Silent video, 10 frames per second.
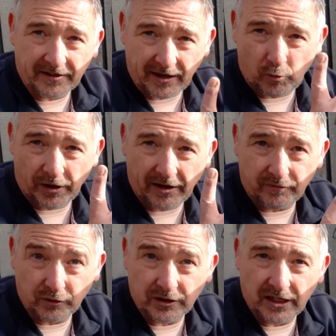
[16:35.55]
They get one
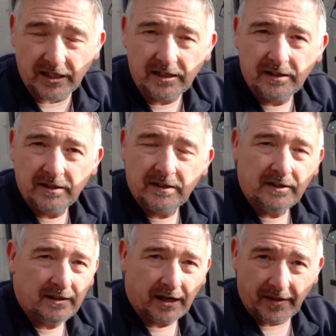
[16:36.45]
handful today,
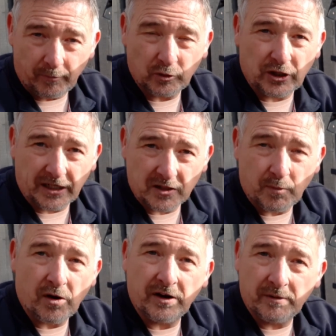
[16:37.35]
and then we'll check it
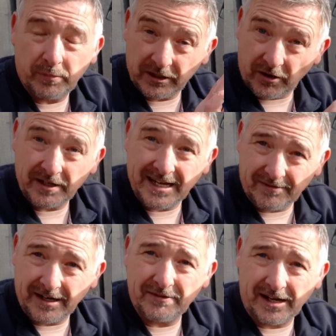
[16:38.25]
tomorrow. But it's going down,
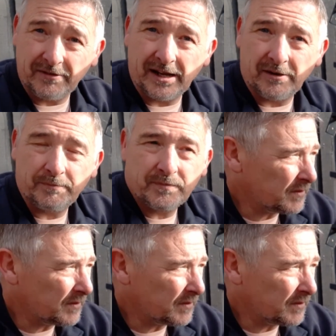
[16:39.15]
down, down now.